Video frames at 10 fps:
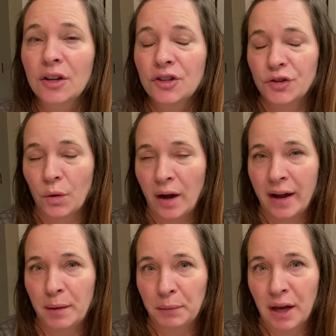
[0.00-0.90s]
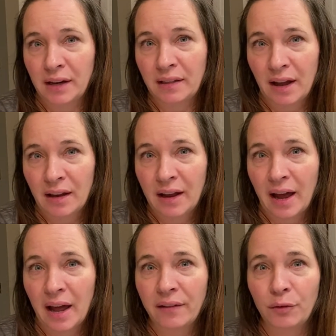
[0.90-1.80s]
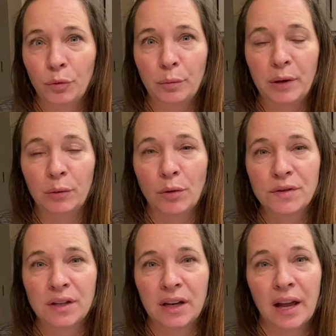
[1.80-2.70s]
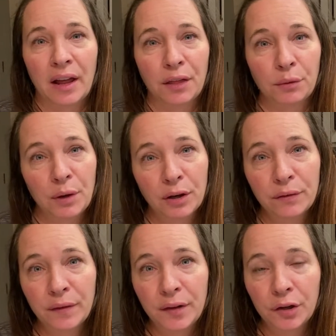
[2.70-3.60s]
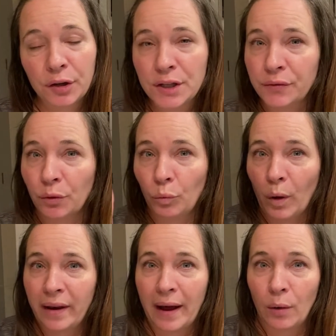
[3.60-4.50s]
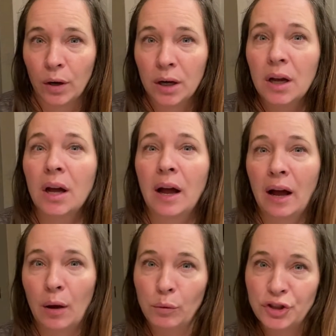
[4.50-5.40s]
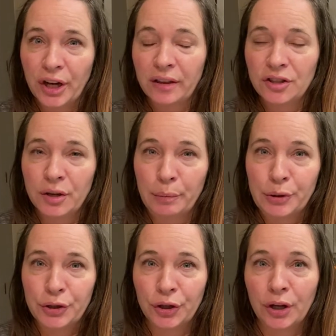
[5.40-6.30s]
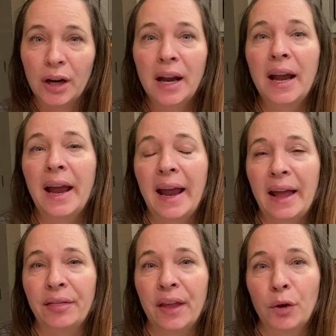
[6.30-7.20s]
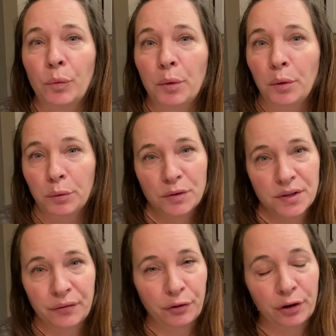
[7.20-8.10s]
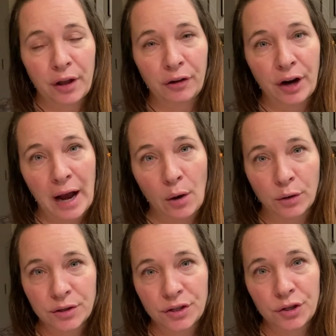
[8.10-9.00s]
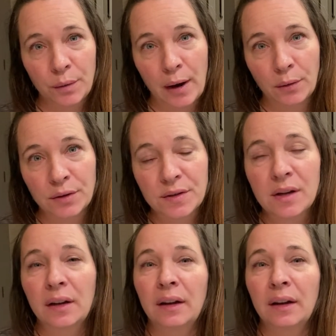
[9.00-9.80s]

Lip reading: So I am cutting that in half. We'll be roasting it at 350 degrees for 1 hour. I will check the temperature and then we will roast it for another hour to 2 hours.